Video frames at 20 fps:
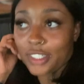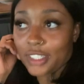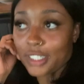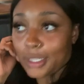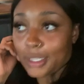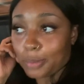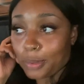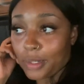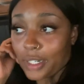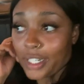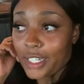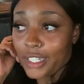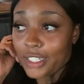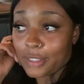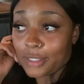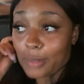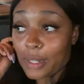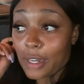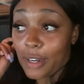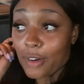this place
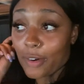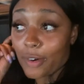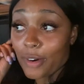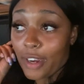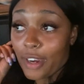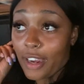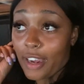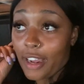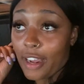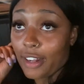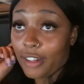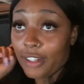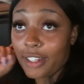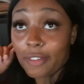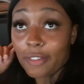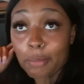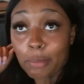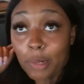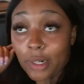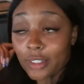while
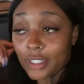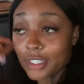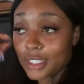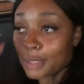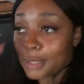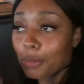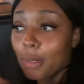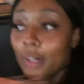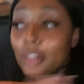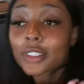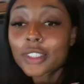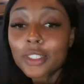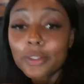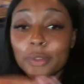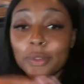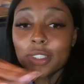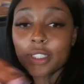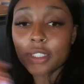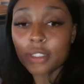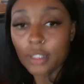leaving Burlington. Burlington
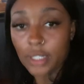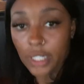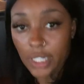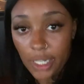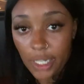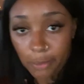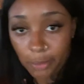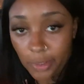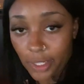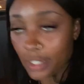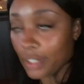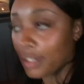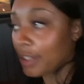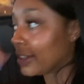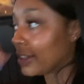was empty.